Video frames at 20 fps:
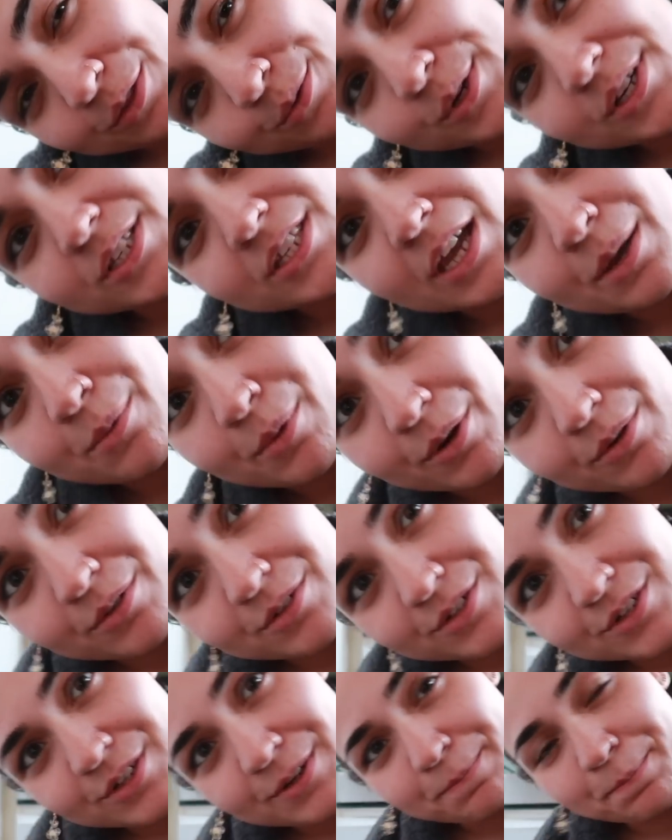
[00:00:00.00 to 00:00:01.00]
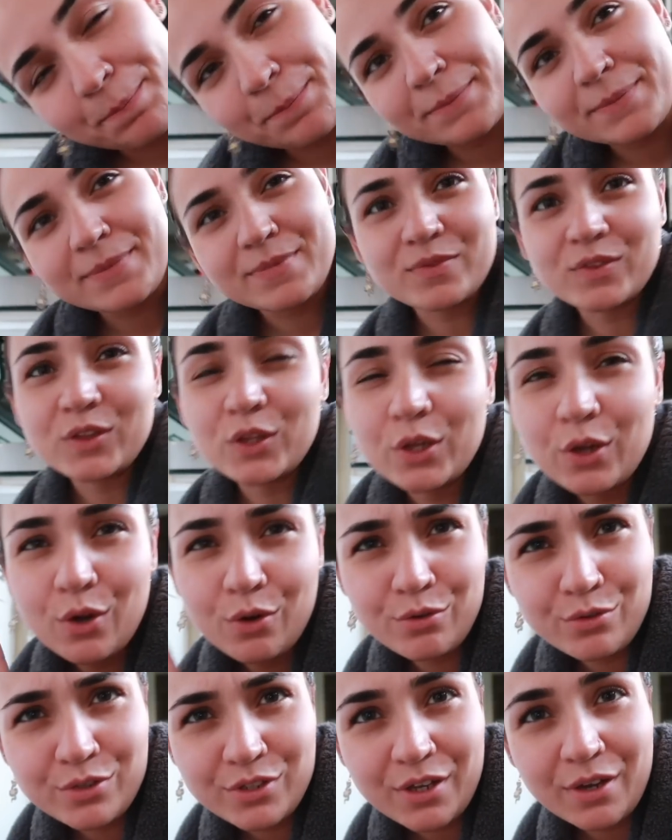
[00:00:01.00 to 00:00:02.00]
otherwise I won't.
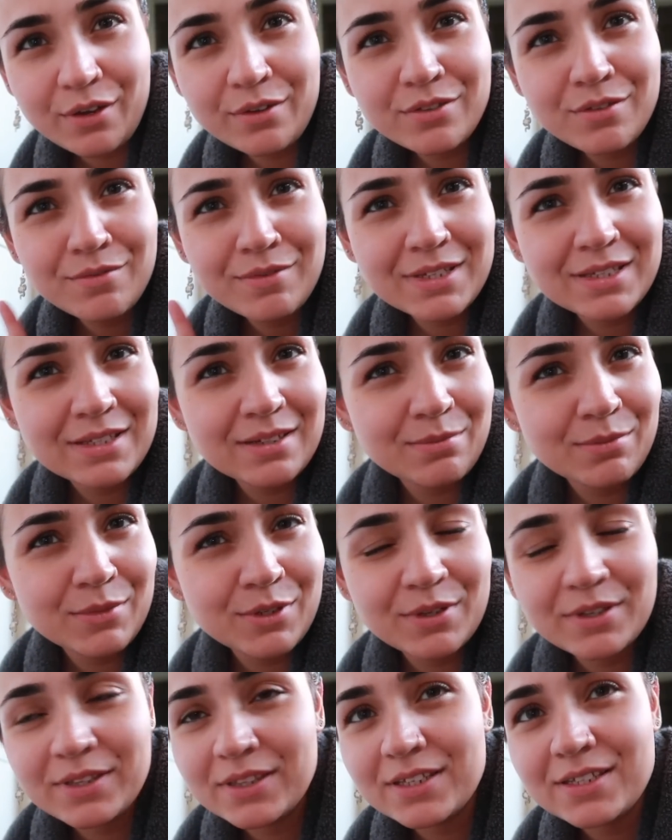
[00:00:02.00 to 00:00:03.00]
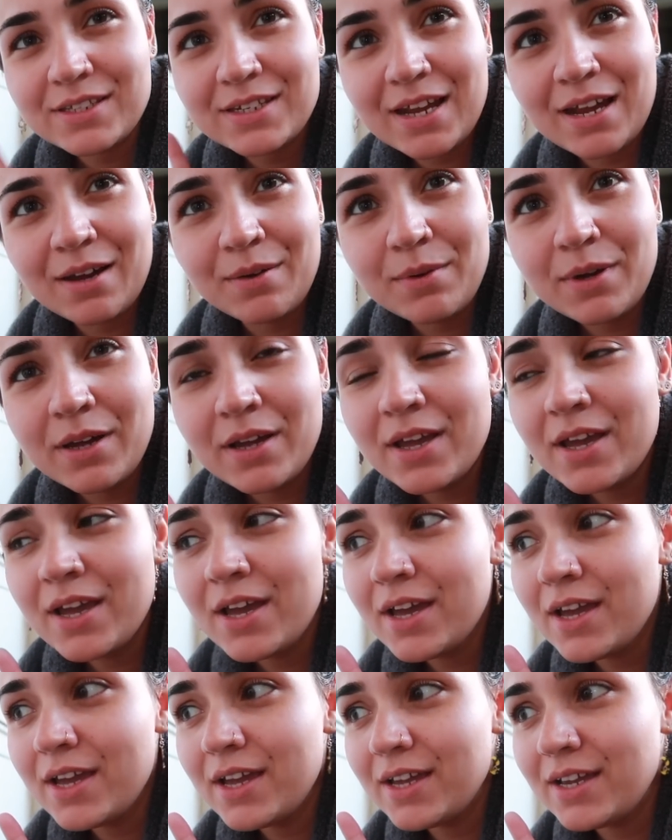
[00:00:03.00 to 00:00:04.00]
Also, the reason I'm doing this now,
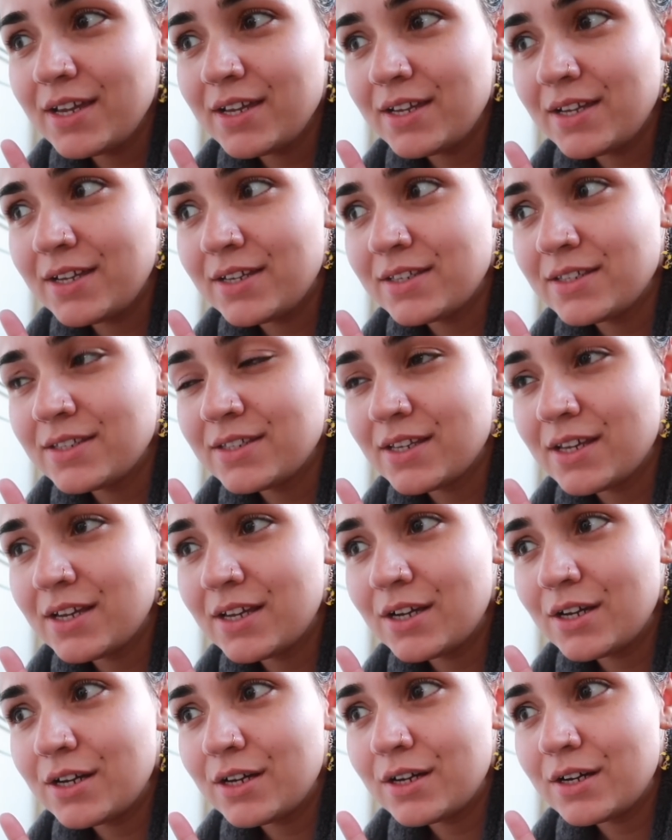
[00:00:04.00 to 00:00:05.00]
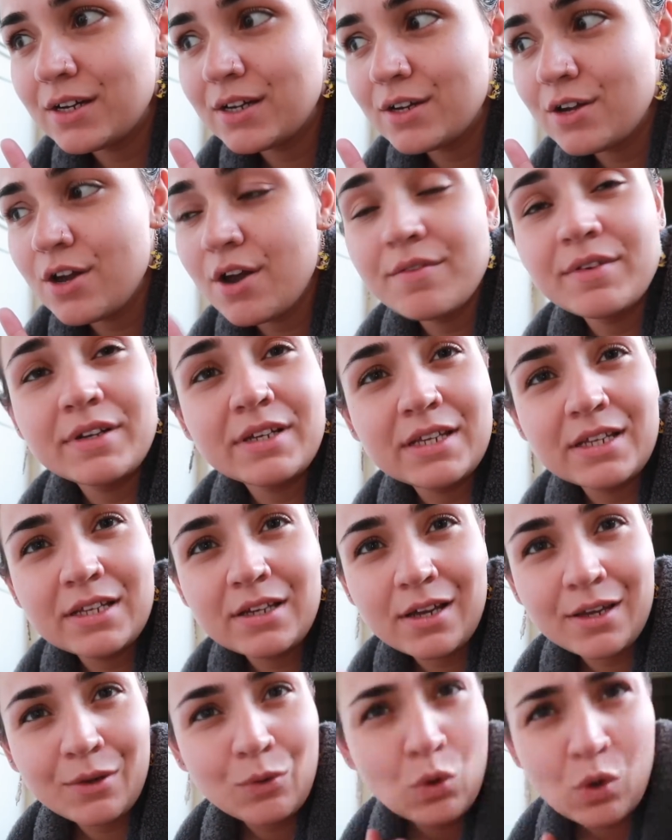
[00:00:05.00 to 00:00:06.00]
it is currently
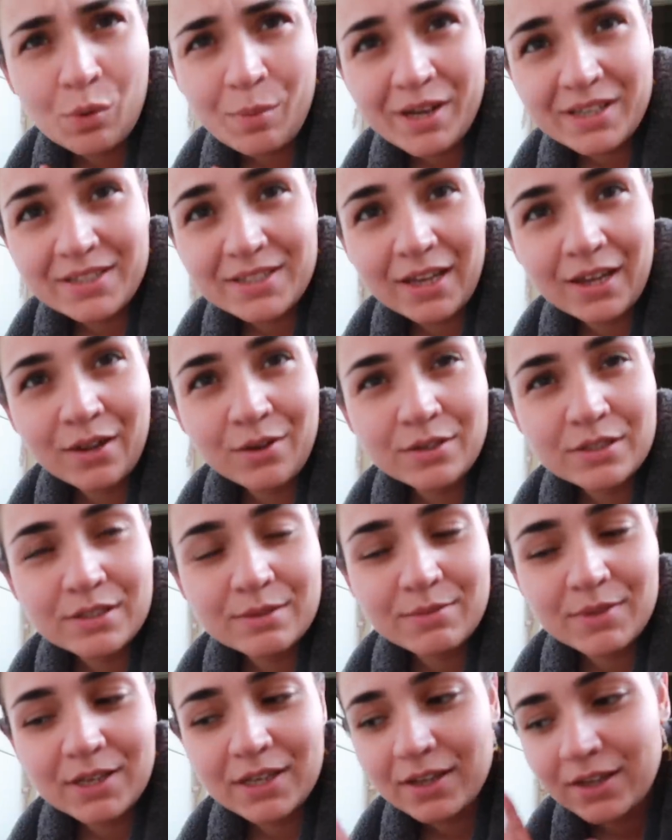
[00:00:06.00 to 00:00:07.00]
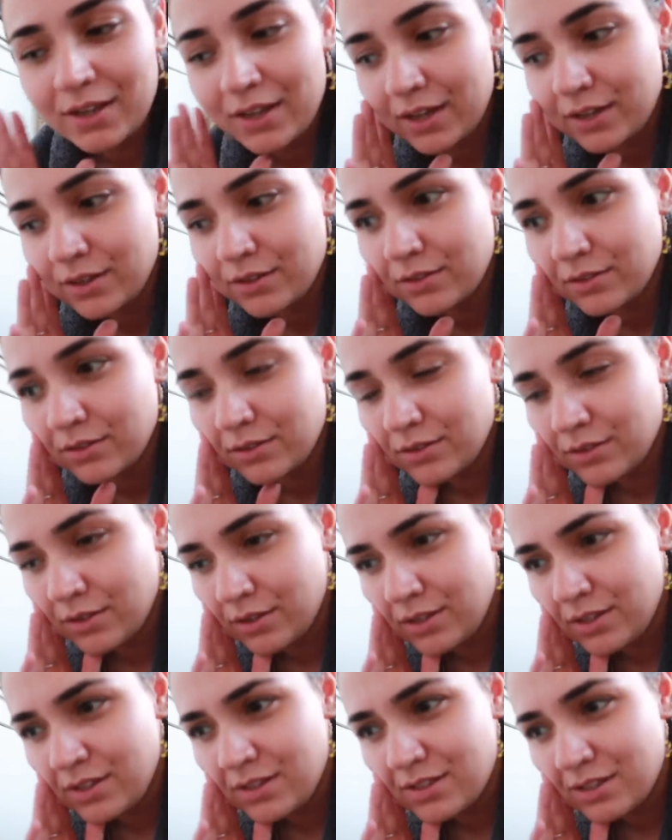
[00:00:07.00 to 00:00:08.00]
like 8:15 or something. I
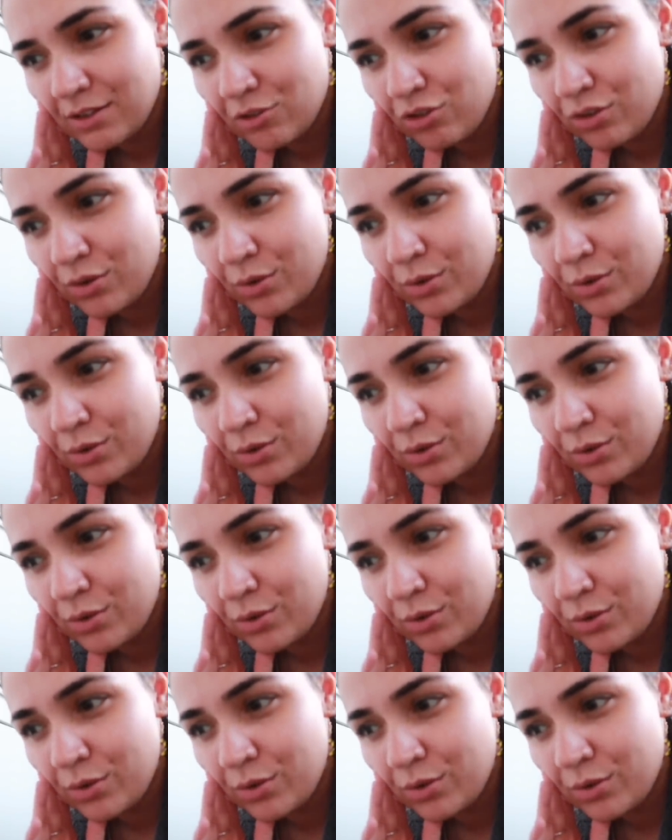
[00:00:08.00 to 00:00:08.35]
think it's actually